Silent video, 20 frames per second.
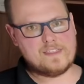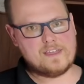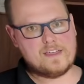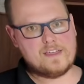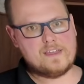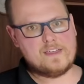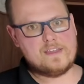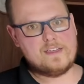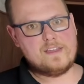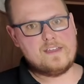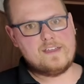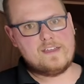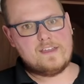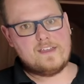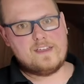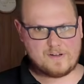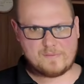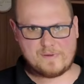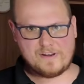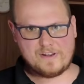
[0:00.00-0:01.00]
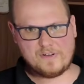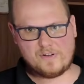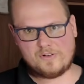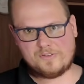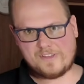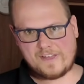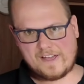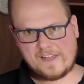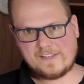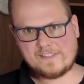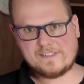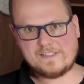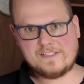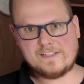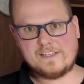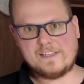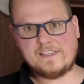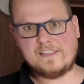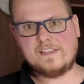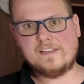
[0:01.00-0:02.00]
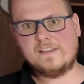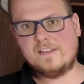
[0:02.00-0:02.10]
there, but I've made it all nice and neat.